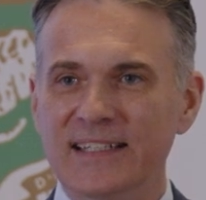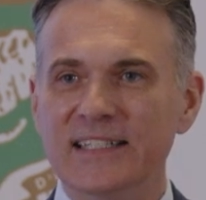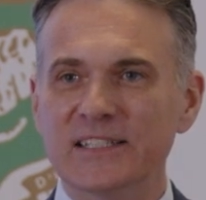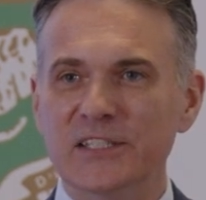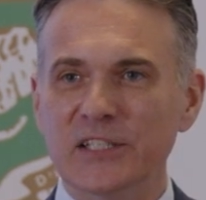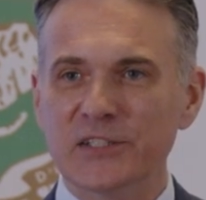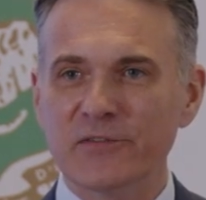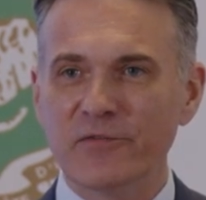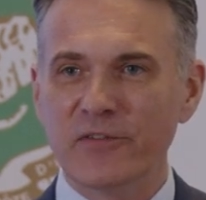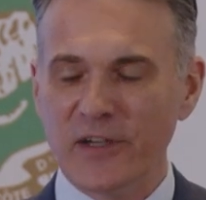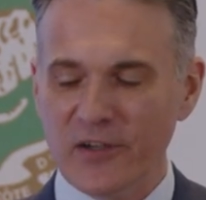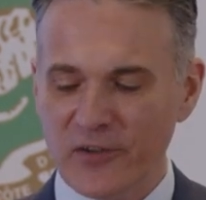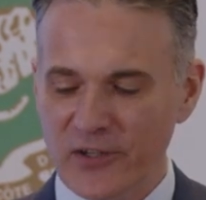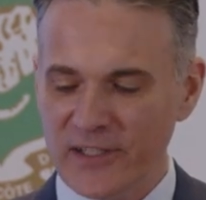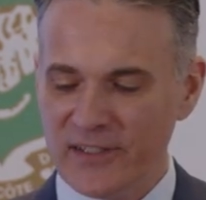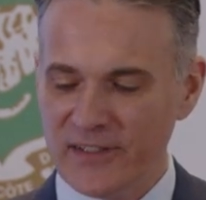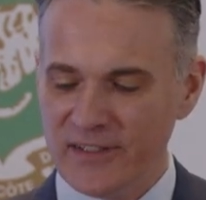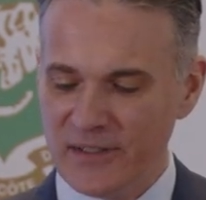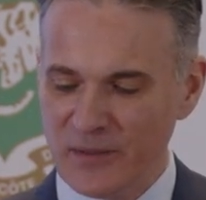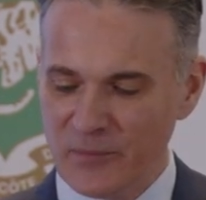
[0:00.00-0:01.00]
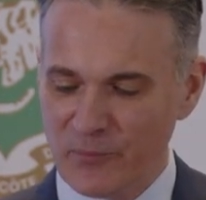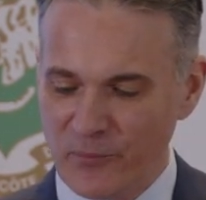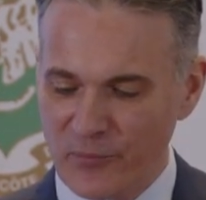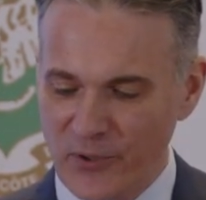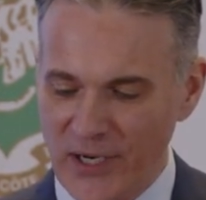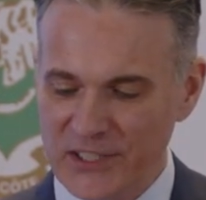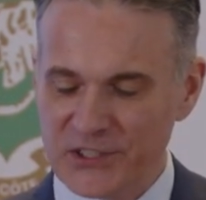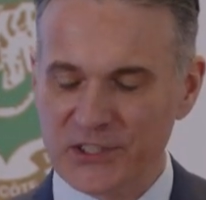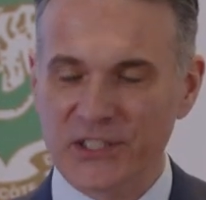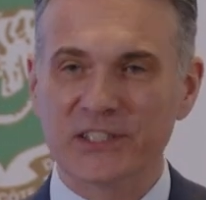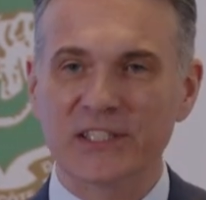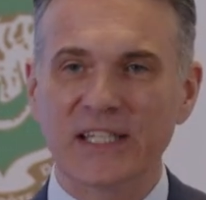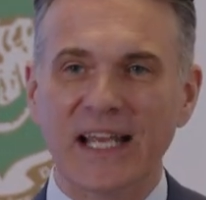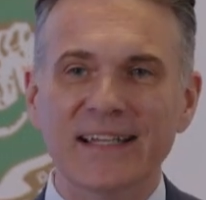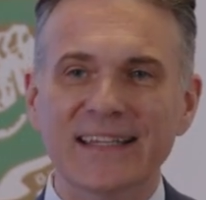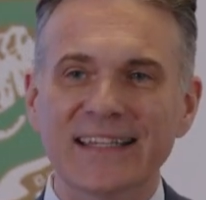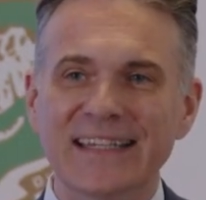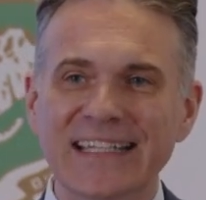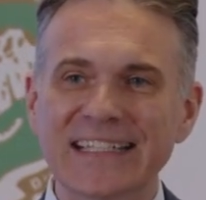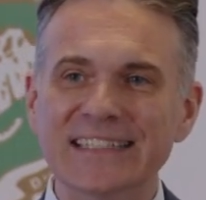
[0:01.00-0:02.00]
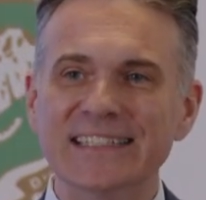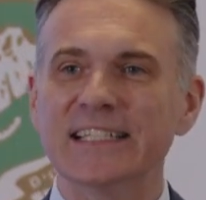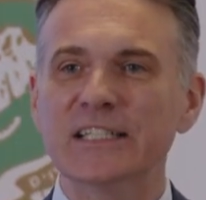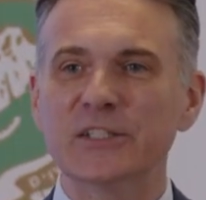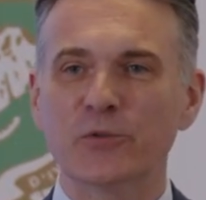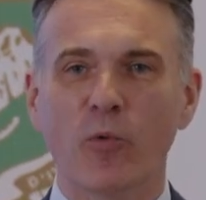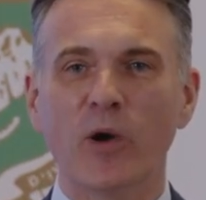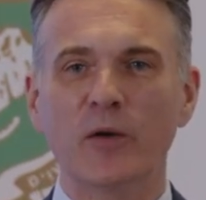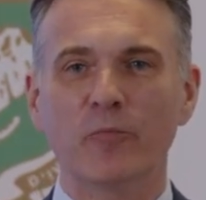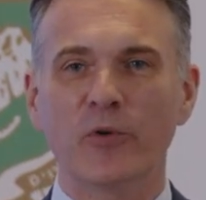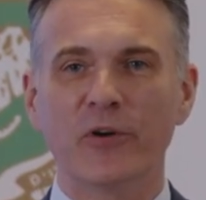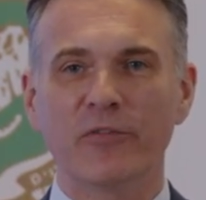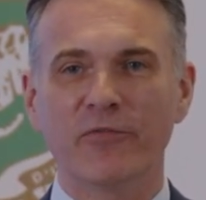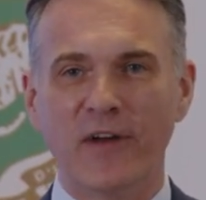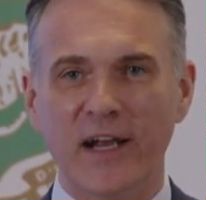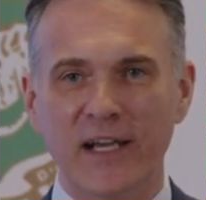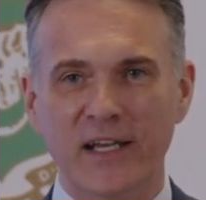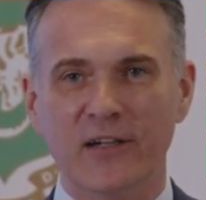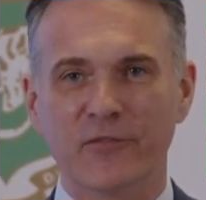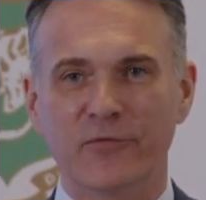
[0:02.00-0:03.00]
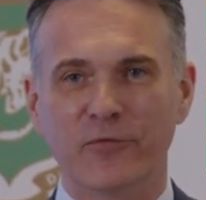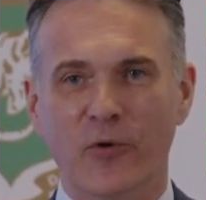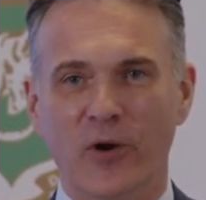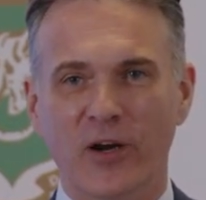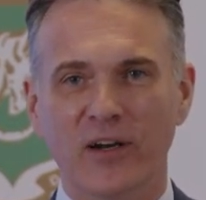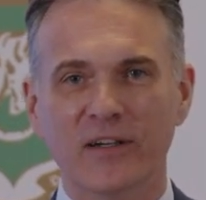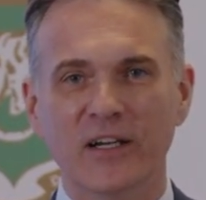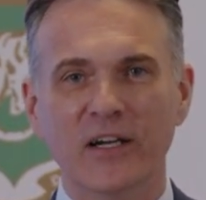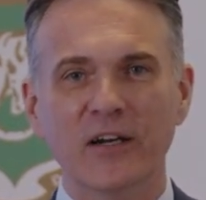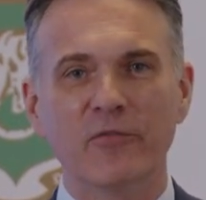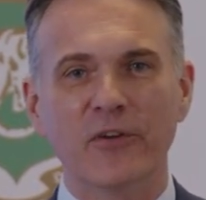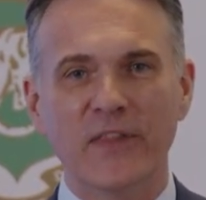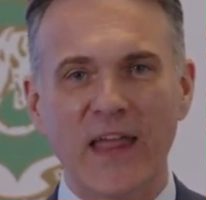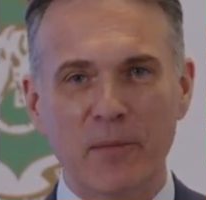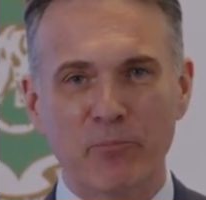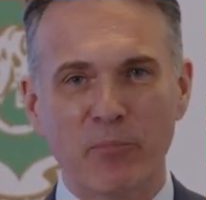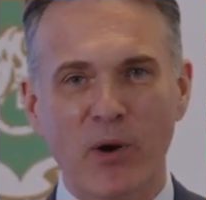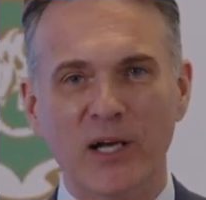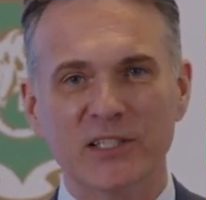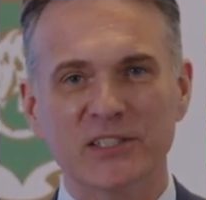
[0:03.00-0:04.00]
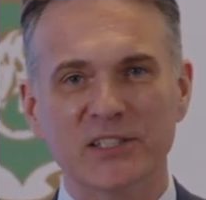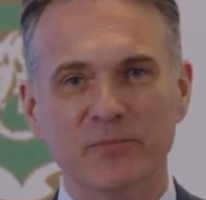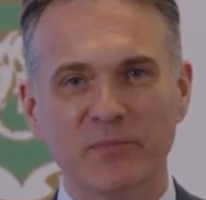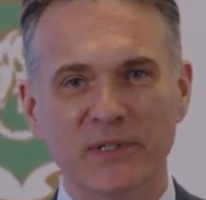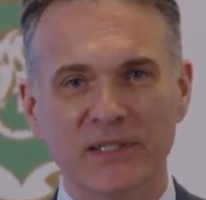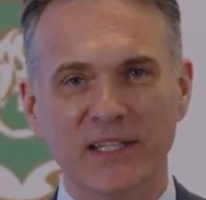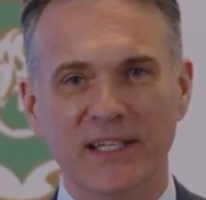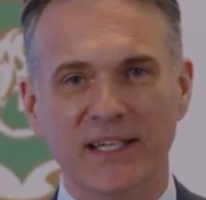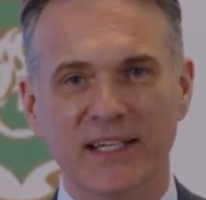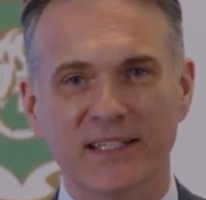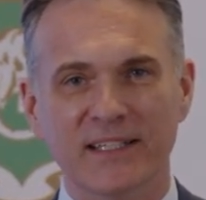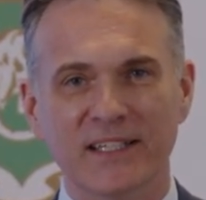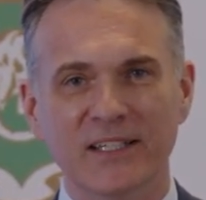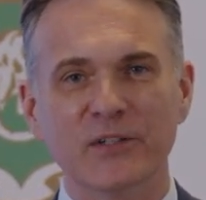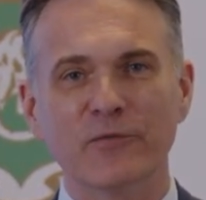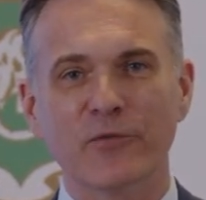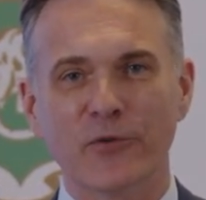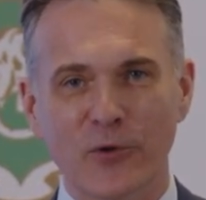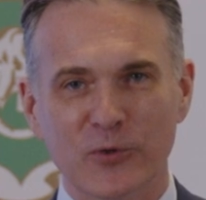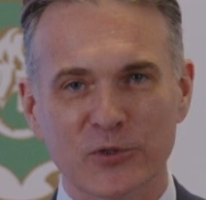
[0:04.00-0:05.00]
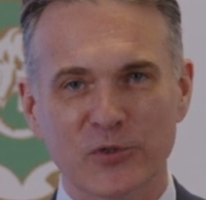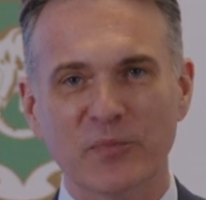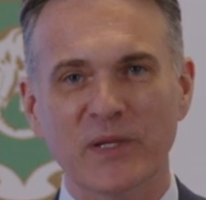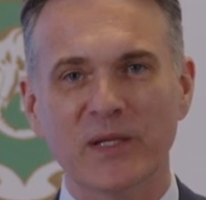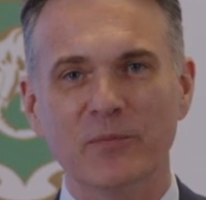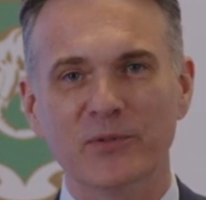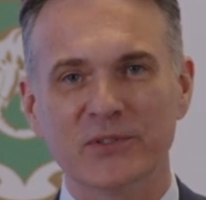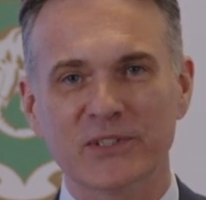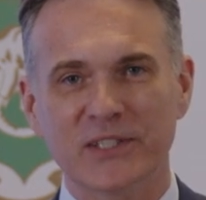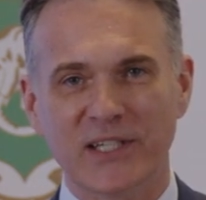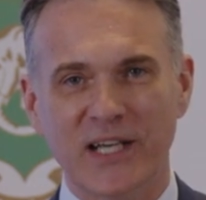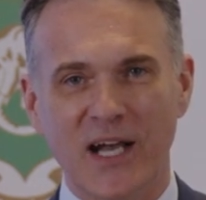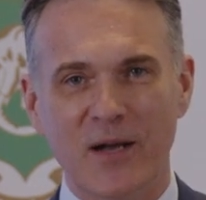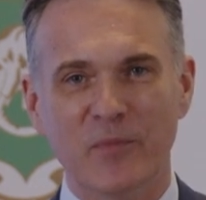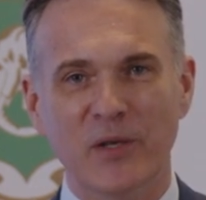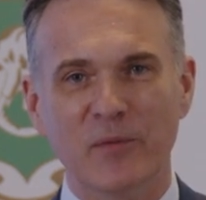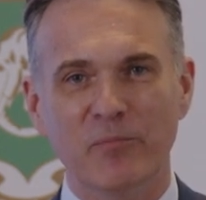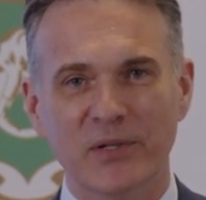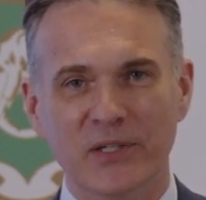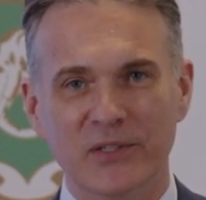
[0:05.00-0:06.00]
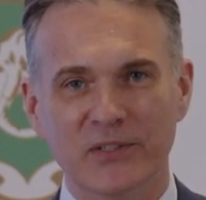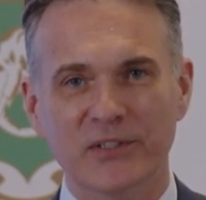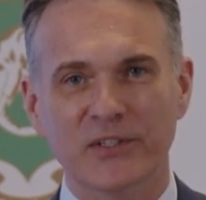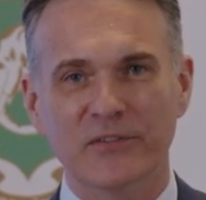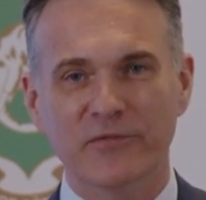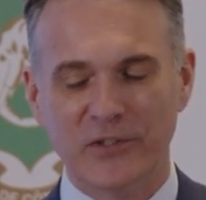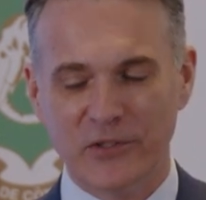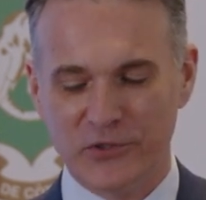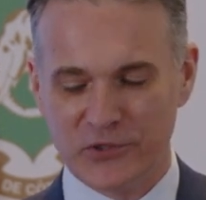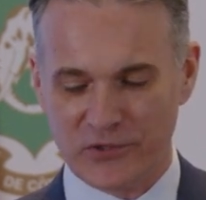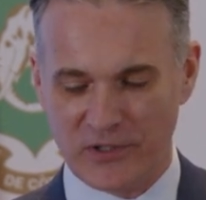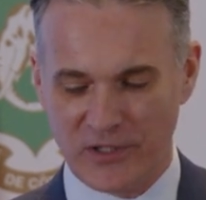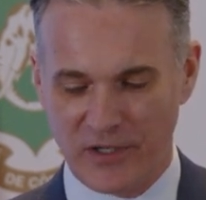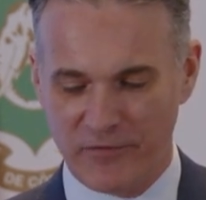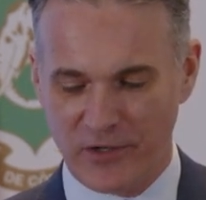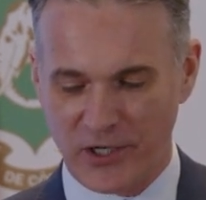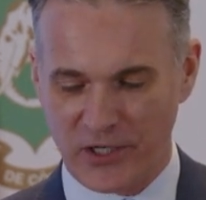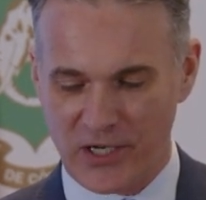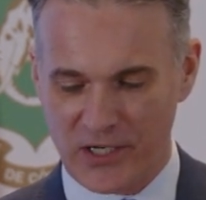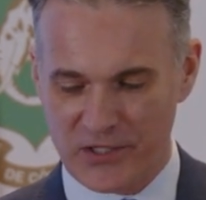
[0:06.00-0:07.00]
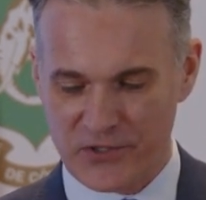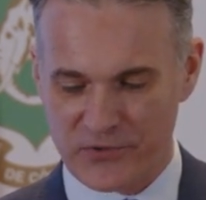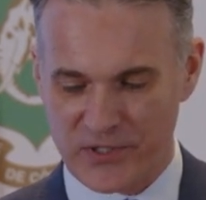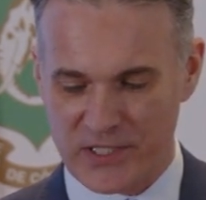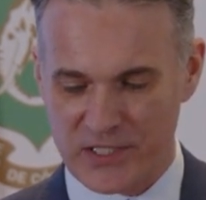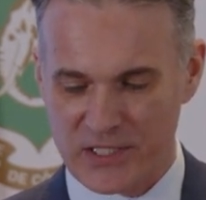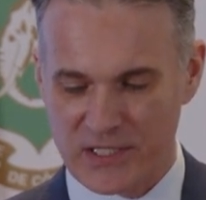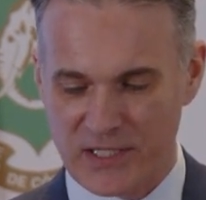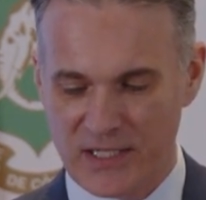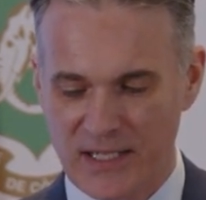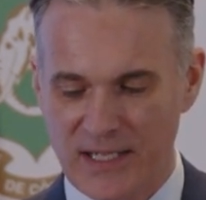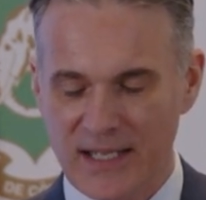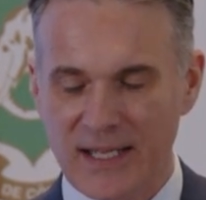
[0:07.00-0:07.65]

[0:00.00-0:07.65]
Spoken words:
This is very precious, and this is what we're fighting for that possibility, for those people to come and build the future of our countries.